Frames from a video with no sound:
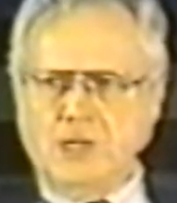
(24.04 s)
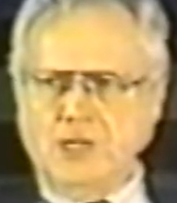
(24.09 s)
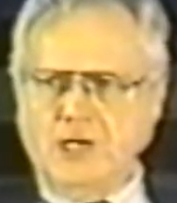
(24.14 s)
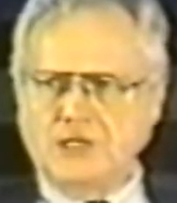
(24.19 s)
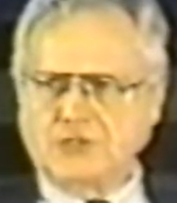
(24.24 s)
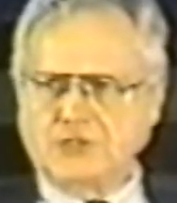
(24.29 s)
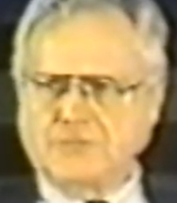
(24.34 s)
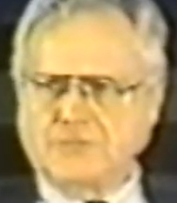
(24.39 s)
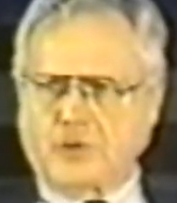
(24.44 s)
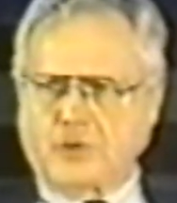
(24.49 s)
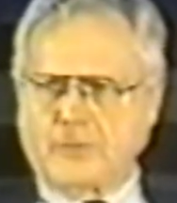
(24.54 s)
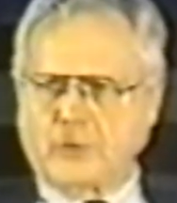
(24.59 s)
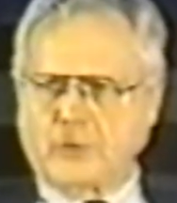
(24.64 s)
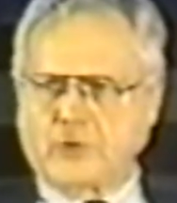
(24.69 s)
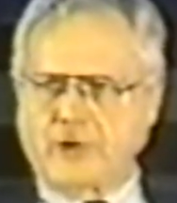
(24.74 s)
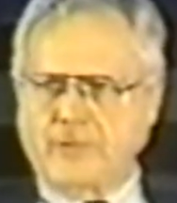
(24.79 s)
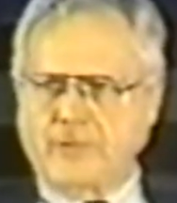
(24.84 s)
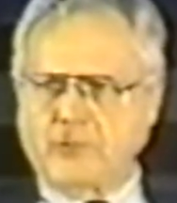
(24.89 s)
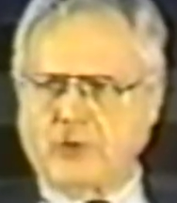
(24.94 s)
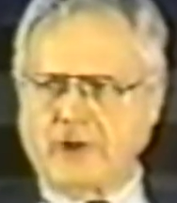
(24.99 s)
He's a former
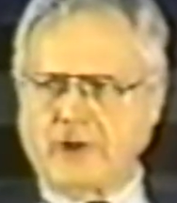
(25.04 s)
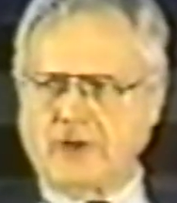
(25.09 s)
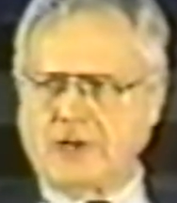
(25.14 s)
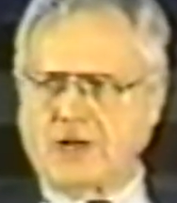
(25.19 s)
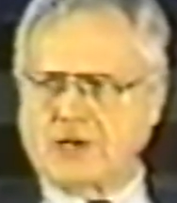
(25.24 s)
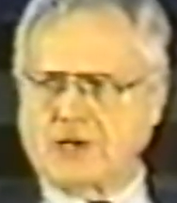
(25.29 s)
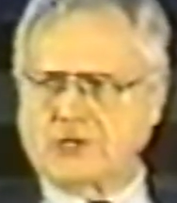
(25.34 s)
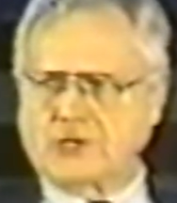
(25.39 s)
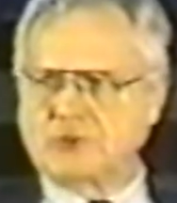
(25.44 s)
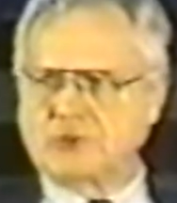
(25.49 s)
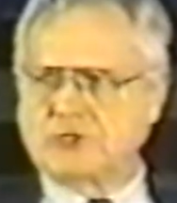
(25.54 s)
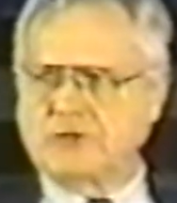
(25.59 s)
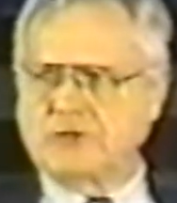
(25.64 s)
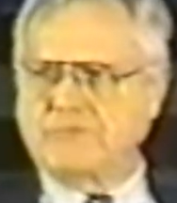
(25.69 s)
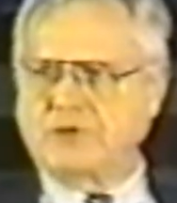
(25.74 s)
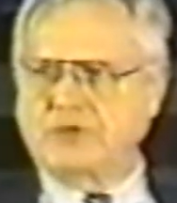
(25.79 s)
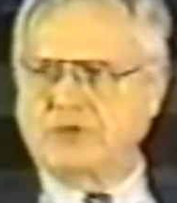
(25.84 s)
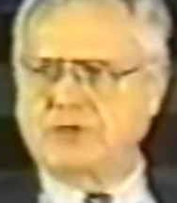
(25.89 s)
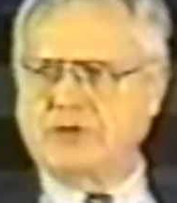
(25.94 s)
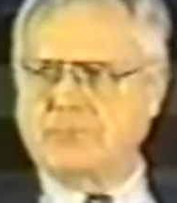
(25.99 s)
Green Beret doctor who was
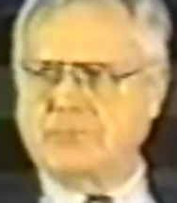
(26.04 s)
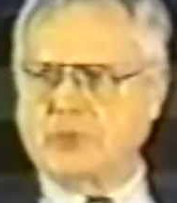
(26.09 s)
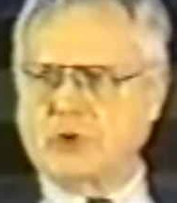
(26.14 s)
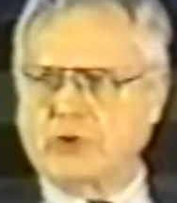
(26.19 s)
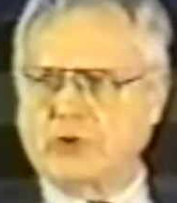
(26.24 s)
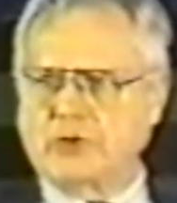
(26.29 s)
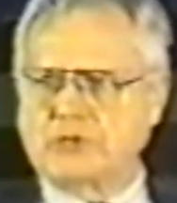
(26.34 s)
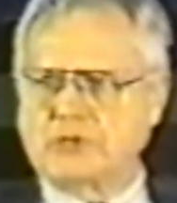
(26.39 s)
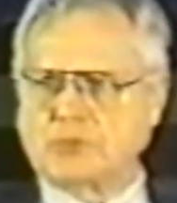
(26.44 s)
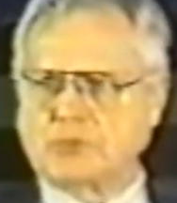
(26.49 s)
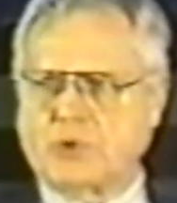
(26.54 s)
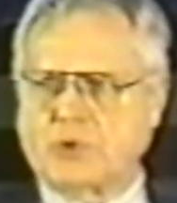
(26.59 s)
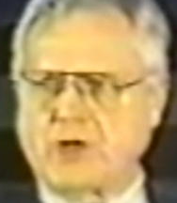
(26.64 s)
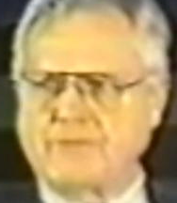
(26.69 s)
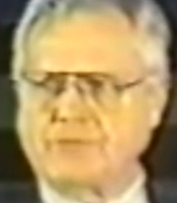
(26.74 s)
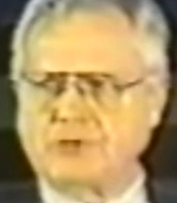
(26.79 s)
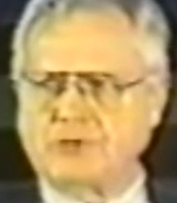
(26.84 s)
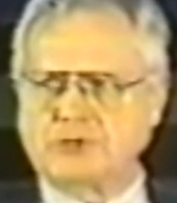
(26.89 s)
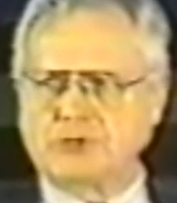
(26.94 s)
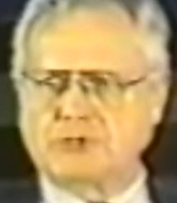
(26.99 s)
convicted of murdering his wife
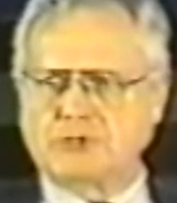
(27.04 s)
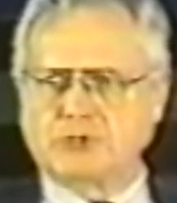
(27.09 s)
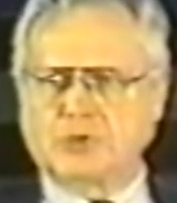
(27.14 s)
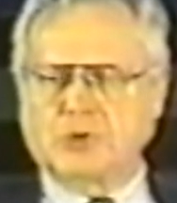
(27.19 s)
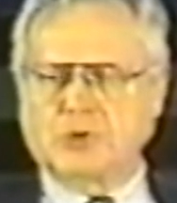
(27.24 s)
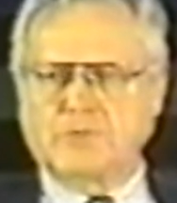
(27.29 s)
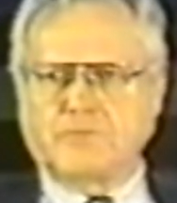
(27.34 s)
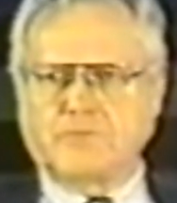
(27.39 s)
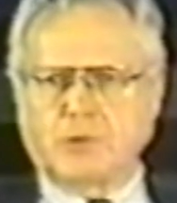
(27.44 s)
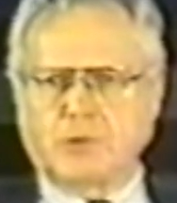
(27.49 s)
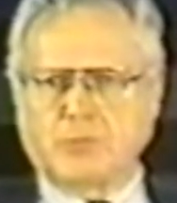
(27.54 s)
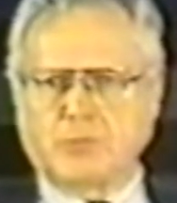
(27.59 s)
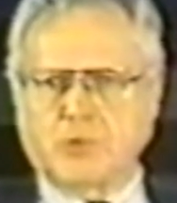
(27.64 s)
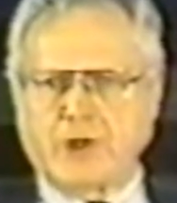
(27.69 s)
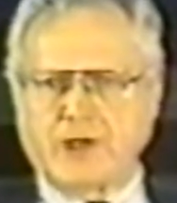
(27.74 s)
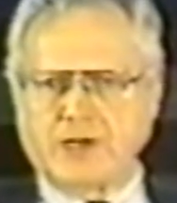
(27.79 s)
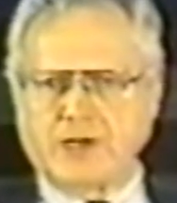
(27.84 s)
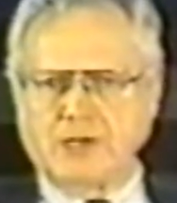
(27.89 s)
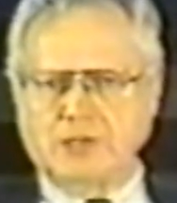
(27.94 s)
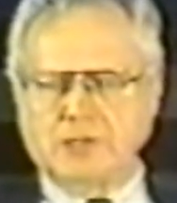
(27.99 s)
and 2 children in Fort
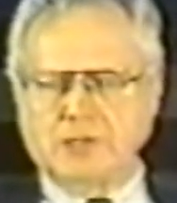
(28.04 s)
Bragg,